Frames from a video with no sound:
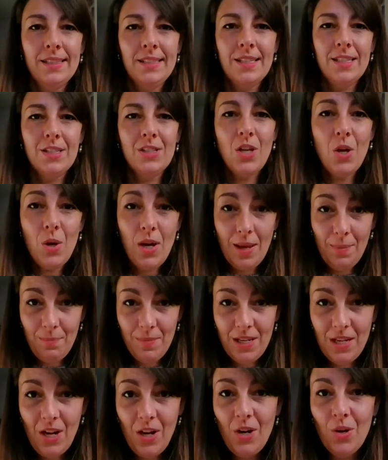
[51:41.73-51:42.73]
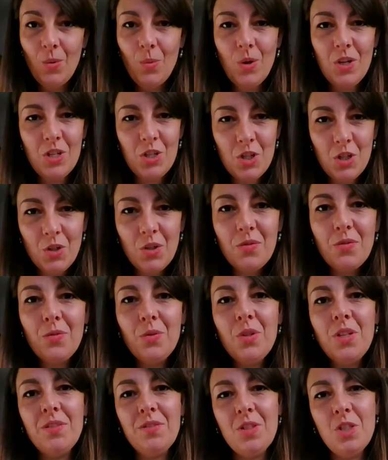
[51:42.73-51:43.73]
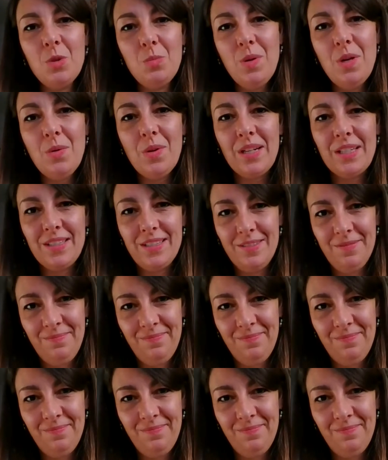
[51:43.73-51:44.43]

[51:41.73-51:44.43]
So let me know, what's your fruit of the spirit?